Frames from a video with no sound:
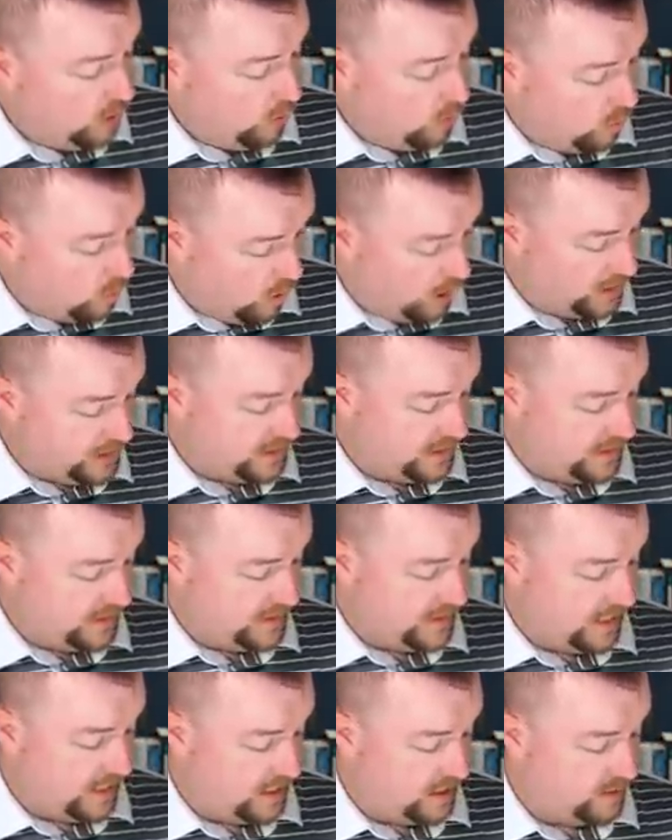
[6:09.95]
Once
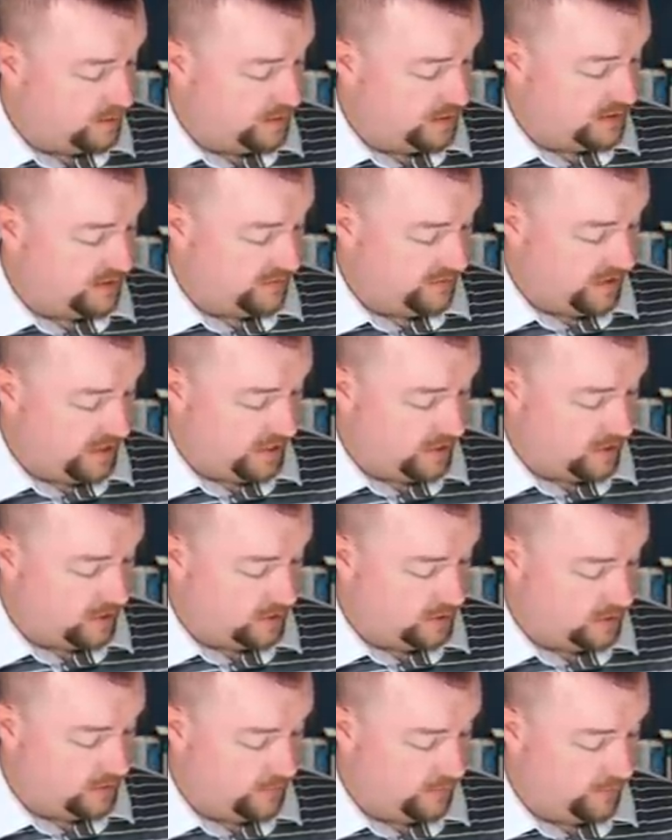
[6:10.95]
these elements
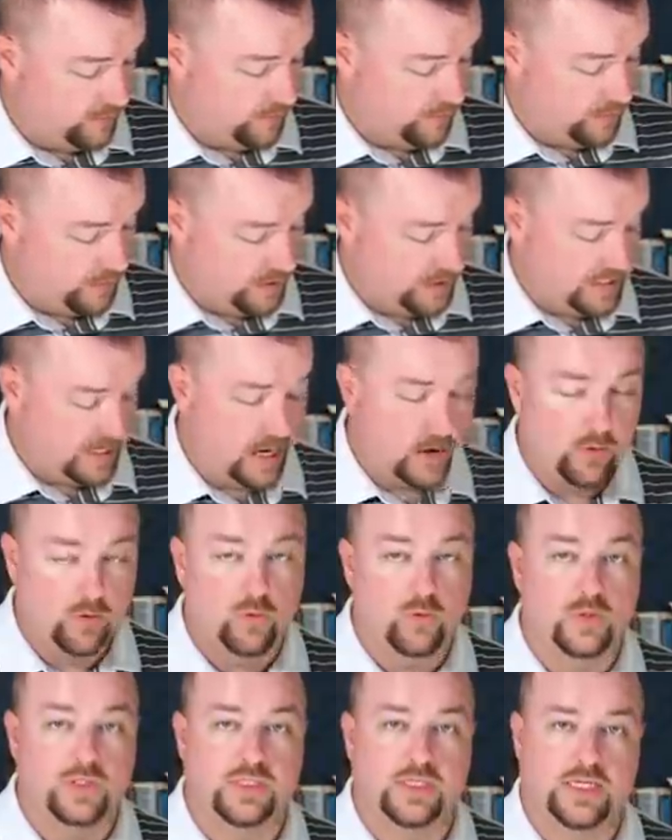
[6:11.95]
failed, the tower
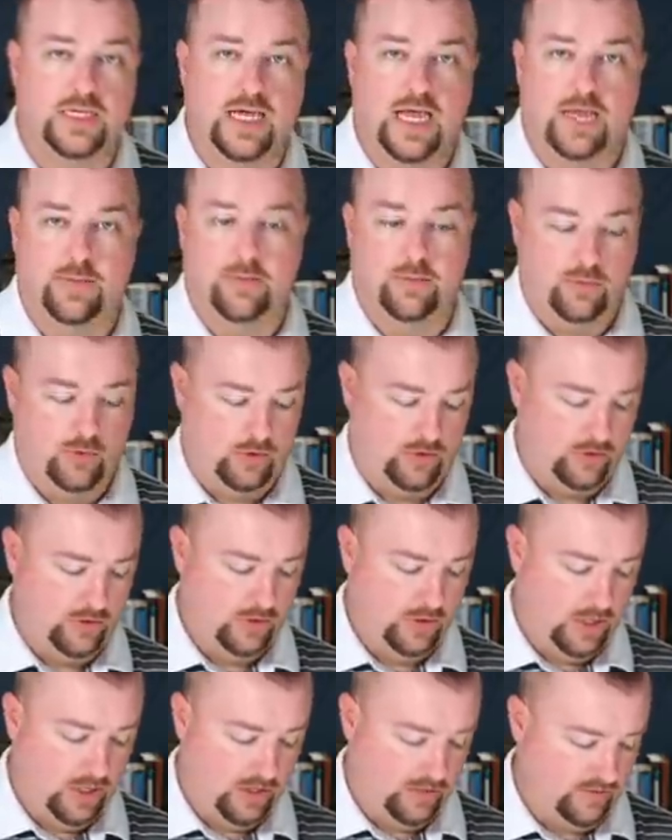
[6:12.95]
was
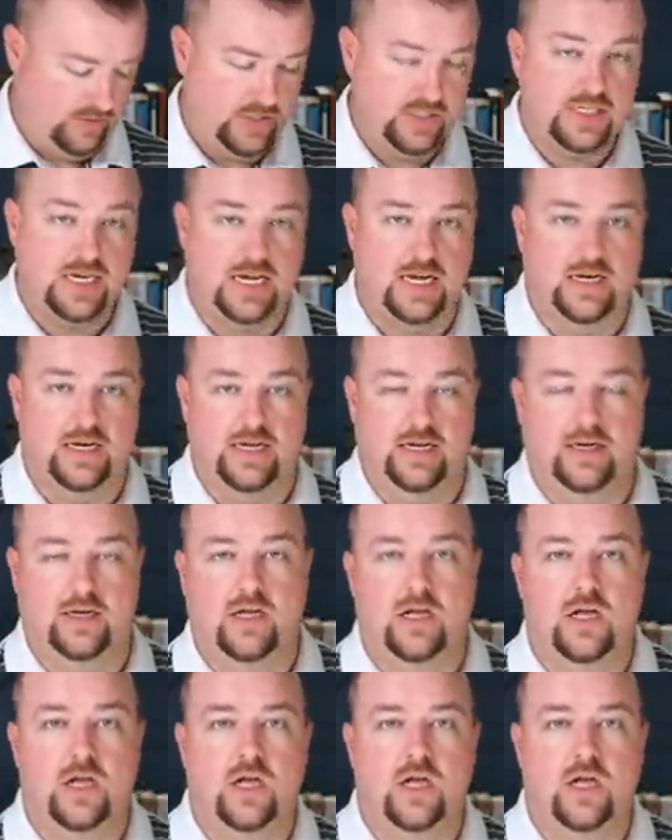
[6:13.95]
incapable of standing.